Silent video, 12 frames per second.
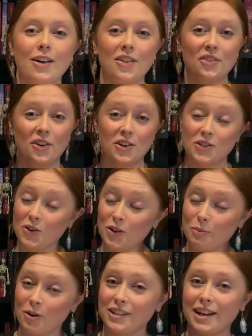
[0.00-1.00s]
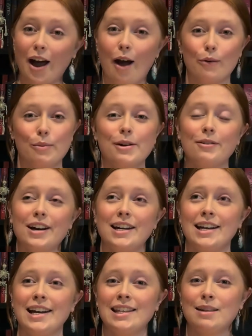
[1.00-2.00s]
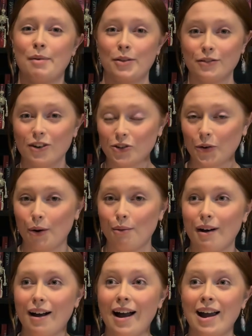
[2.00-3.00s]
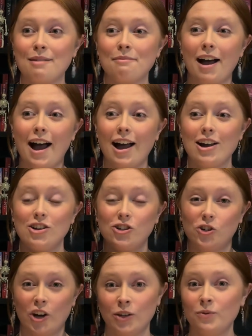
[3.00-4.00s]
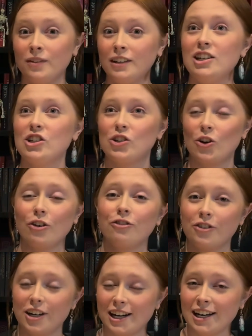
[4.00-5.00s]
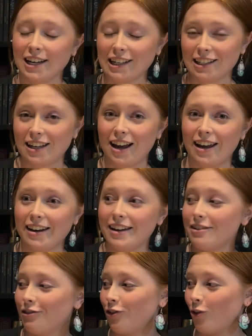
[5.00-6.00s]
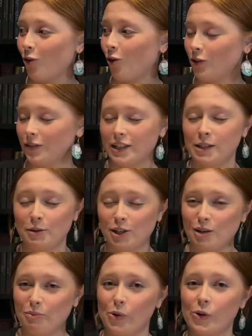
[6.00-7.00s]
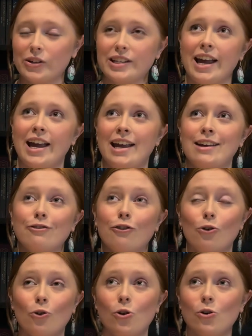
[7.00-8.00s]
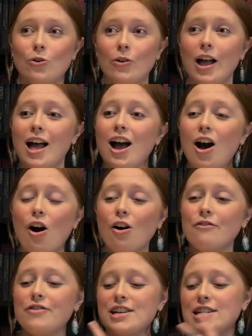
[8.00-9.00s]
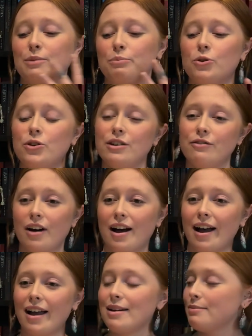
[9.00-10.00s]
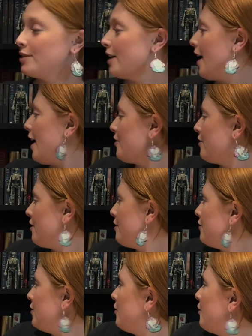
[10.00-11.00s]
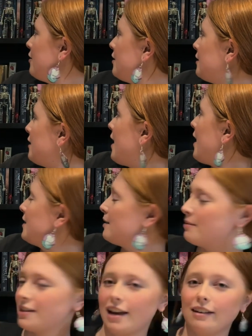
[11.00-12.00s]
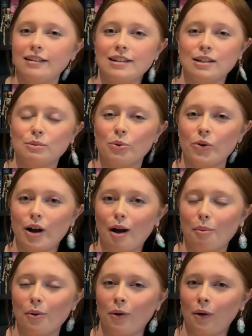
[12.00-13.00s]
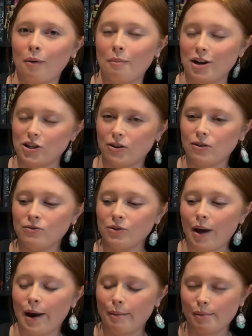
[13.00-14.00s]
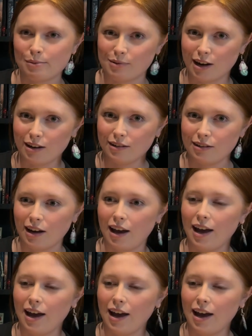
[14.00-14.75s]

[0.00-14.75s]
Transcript: Those are all the books that I will be reading in the month of October. I am genuinely so freaking excited for all the spooky books and for all of these spooky vibes. I don't know if you noticed, I had some skeletons put up on my shelves and I'm obsessed.